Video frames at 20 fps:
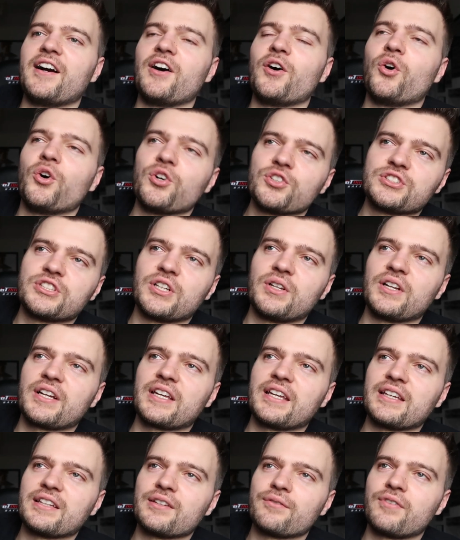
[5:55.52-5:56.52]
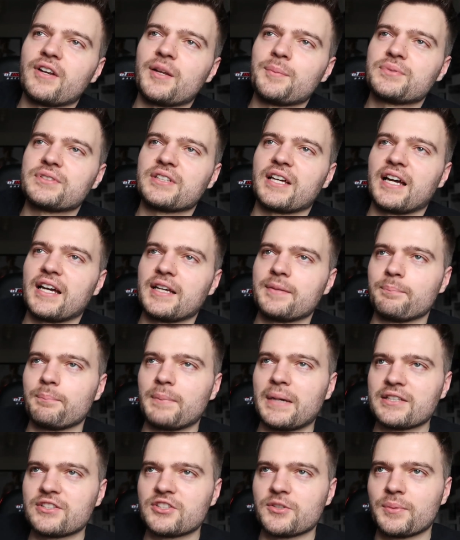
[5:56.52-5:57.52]
also looking at the flip side,
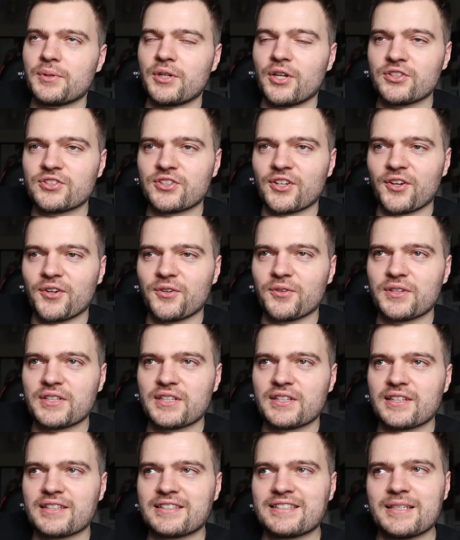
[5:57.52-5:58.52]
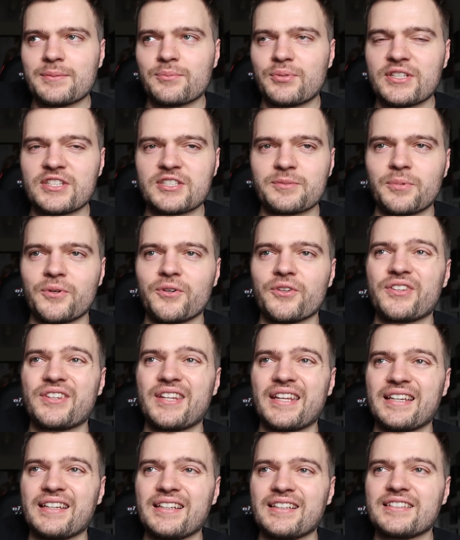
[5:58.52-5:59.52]
Matteo Binotto, the team principal,
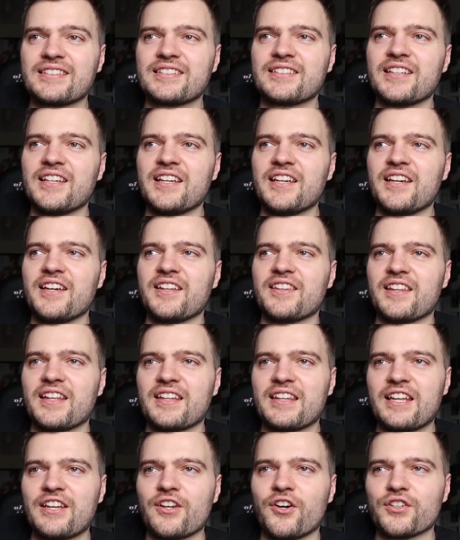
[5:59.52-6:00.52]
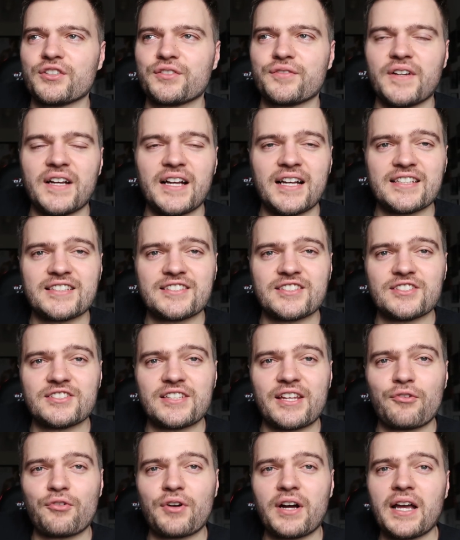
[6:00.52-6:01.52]
thinks that they're not as fast
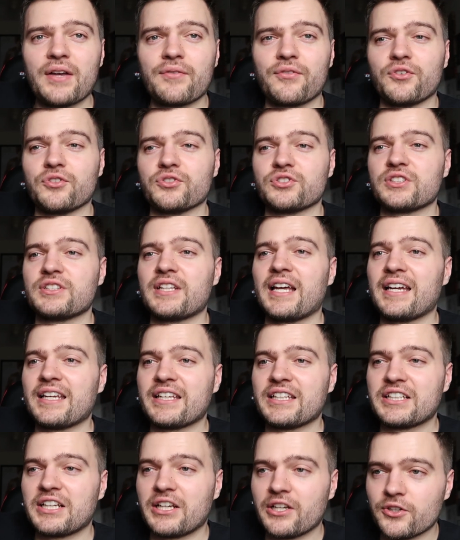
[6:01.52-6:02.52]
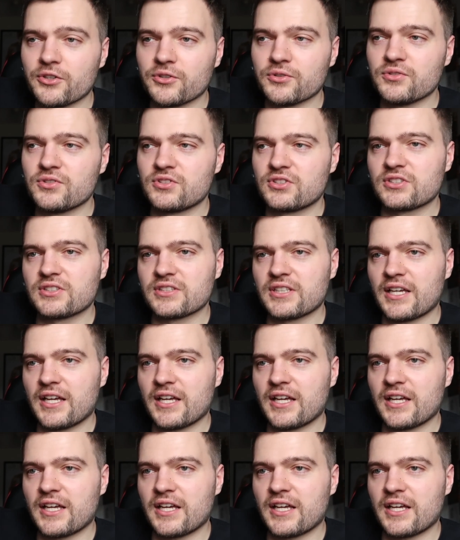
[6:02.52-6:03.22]
as their rivals, and that includes